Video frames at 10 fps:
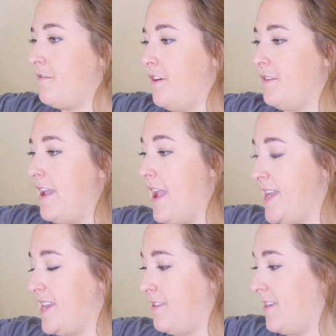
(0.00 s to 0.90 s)
found
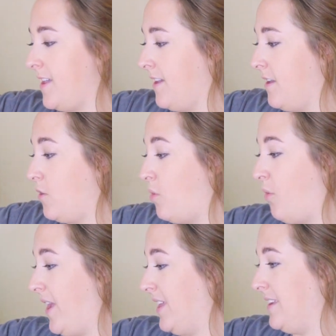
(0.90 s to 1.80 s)
anything
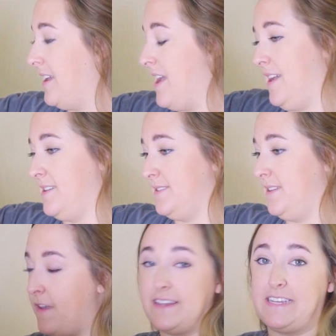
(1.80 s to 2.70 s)
quite as
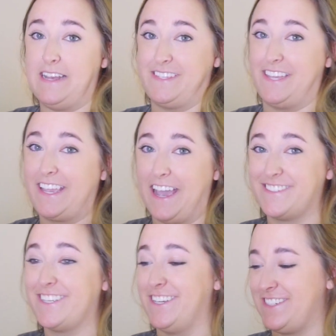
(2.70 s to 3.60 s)
fantastic
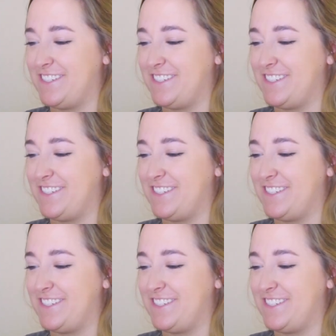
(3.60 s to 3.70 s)
as this